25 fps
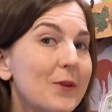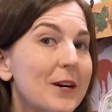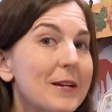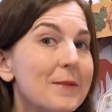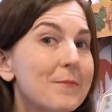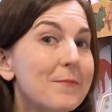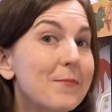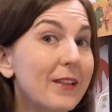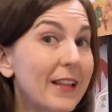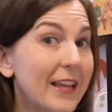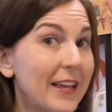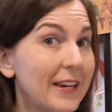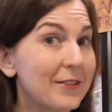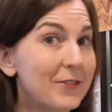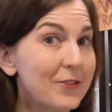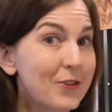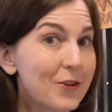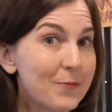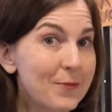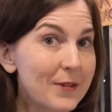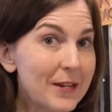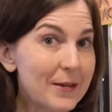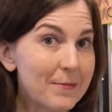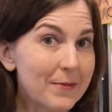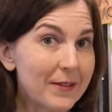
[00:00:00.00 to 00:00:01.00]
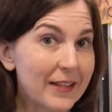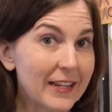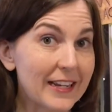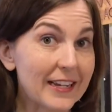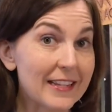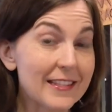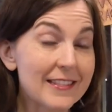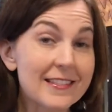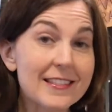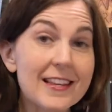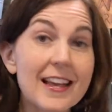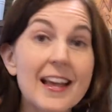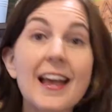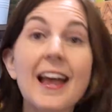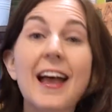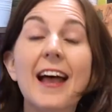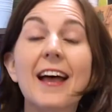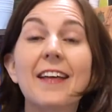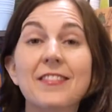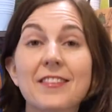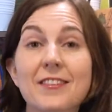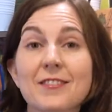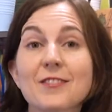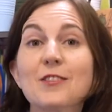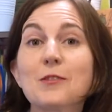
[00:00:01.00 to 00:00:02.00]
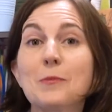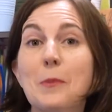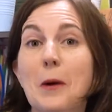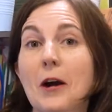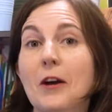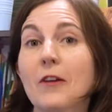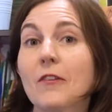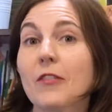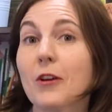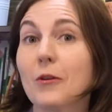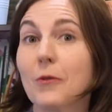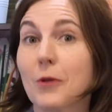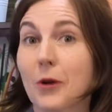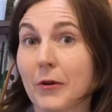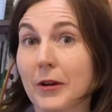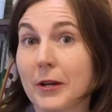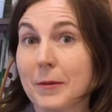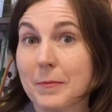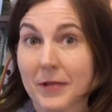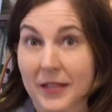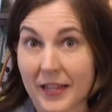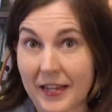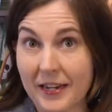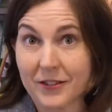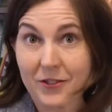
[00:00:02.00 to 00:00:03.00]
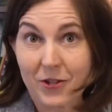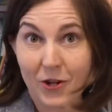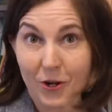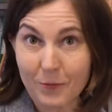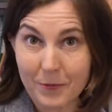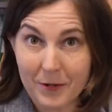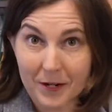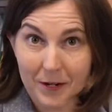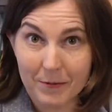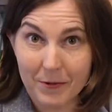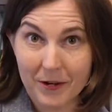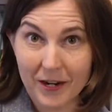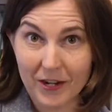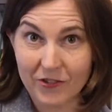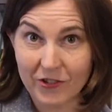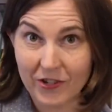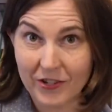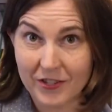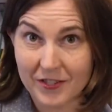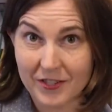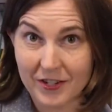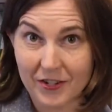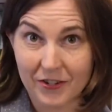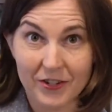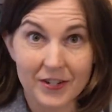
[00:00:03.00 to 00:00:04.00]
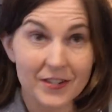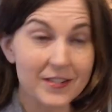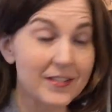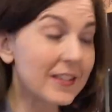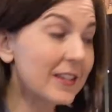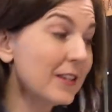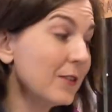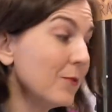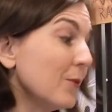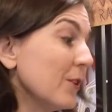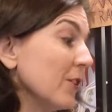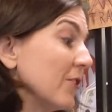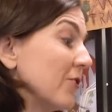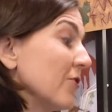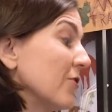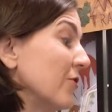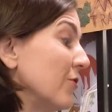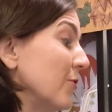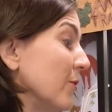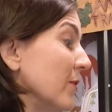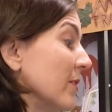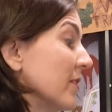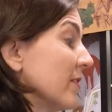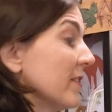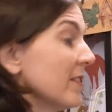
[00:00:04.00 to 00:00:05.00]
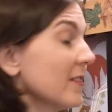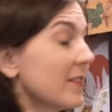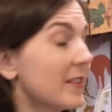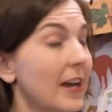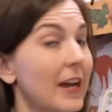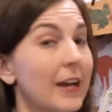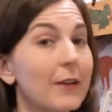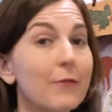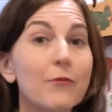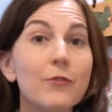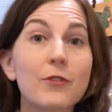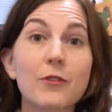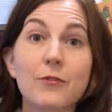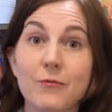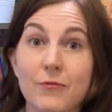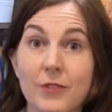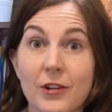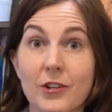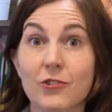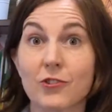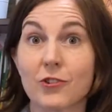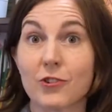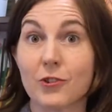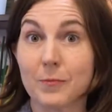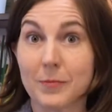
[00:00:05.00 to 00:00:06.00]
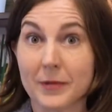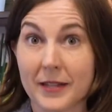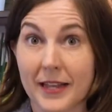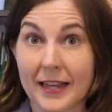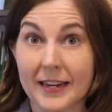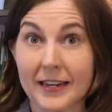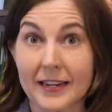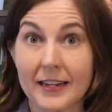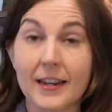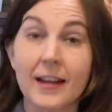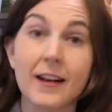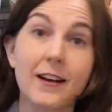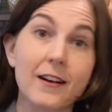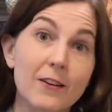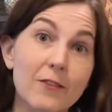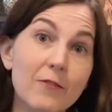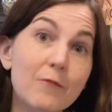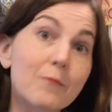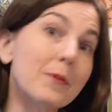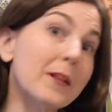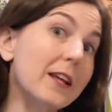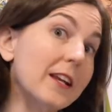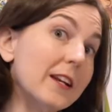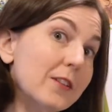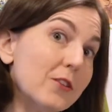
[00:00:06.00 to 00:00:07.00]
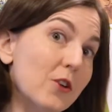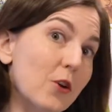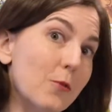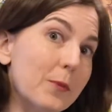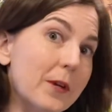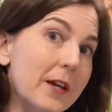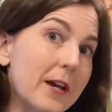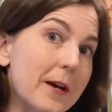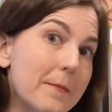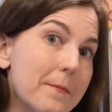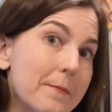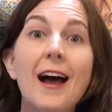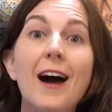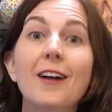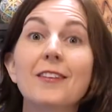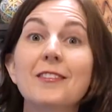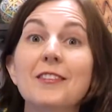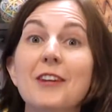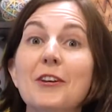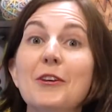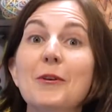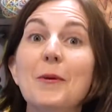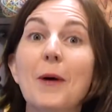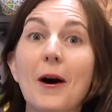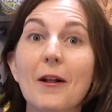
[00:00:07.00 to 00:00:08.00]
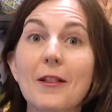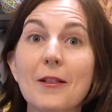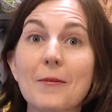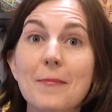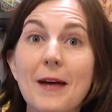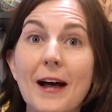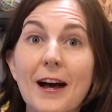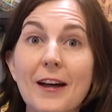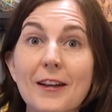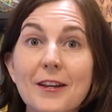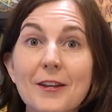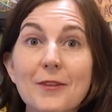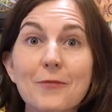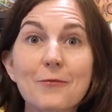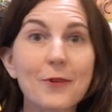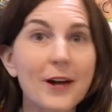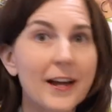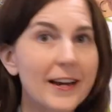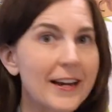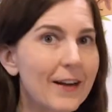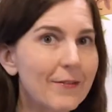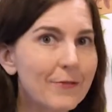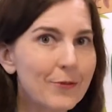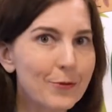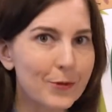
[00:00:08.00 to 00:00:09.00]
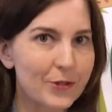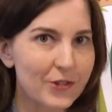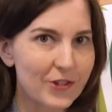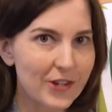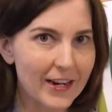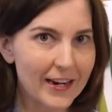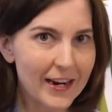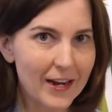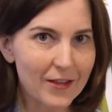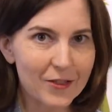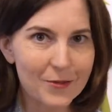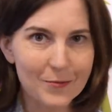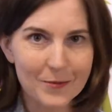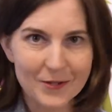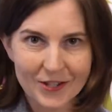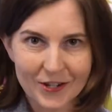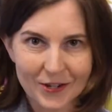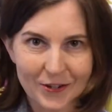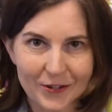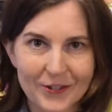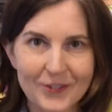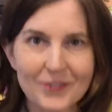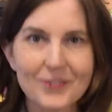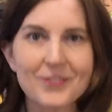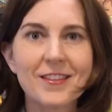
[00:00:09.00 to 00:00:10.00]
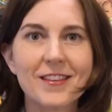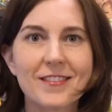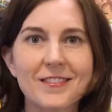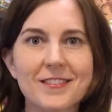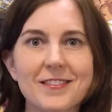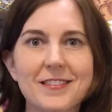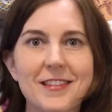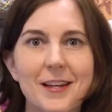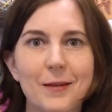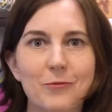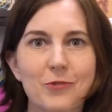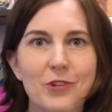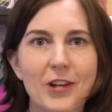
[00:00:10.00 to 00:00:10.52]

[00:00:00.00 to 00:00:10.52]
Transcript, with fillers: one, Planetopia Plants, and this is part of the growing Planetopia project series in which students design for the fictional planet of Planetopia. I'll tell you all about it right after we check out the materials and the STEM